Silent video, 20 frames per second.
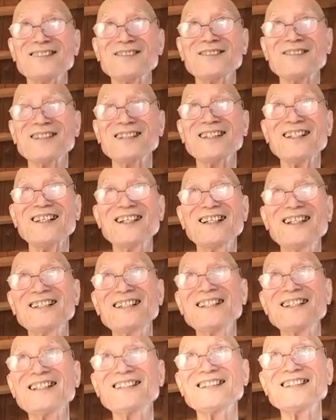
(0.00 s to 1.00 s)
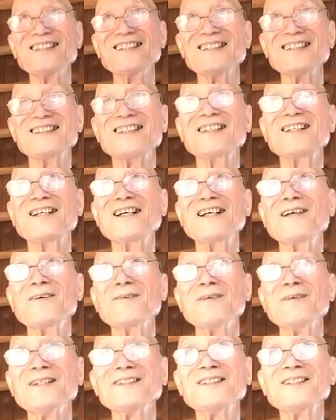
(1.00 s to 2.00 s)
or teaches us
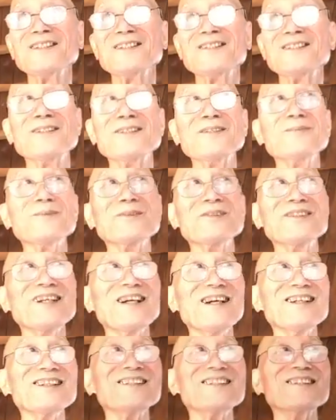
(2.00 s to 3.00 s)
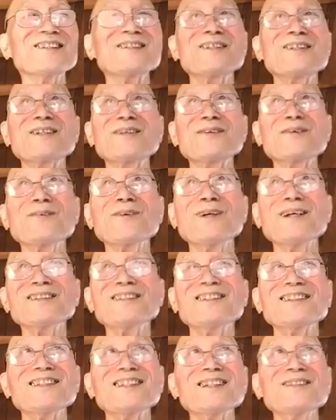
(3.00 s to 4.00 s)
what the trouble is. What
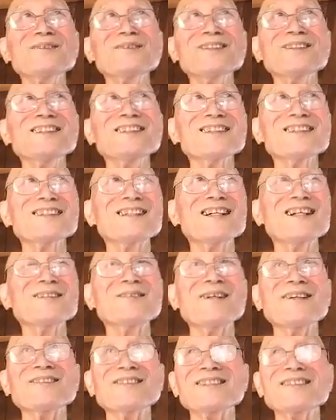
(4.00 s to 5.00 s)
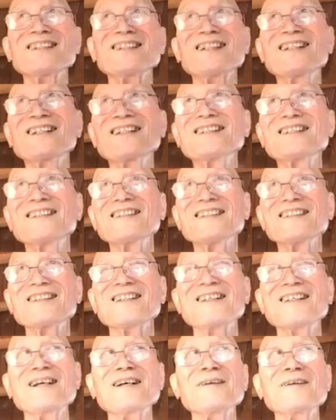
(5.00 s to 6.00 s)
trouble just come out. See?
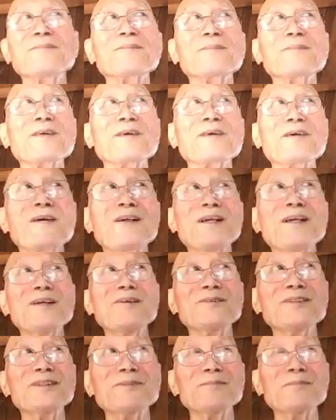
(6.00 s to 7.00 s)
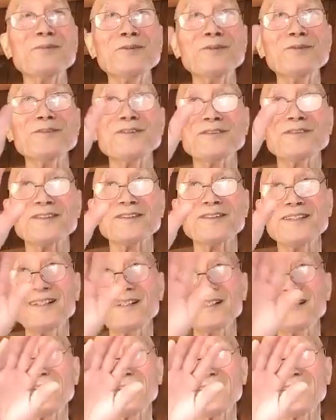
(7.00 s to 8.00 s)
If the person
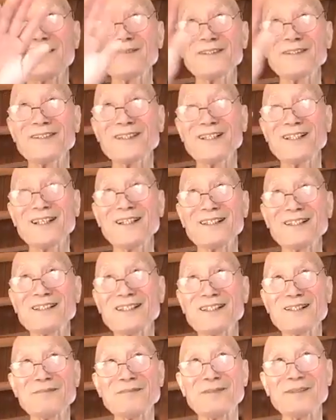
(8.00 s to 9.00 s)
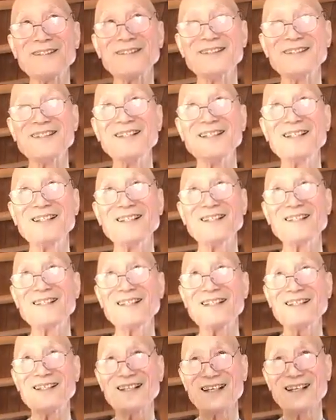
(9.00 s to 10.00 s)
never say anything about it,
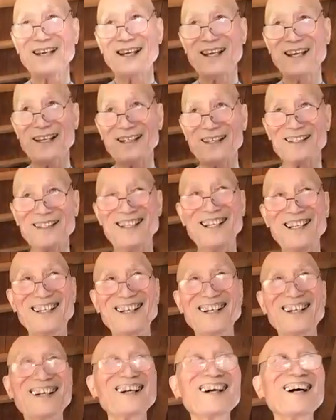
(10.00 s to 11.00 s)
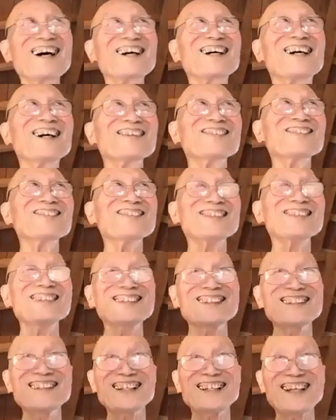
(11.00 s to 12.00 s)
then end,
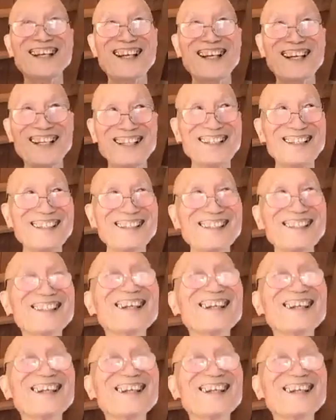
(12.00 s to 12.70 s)
completely end,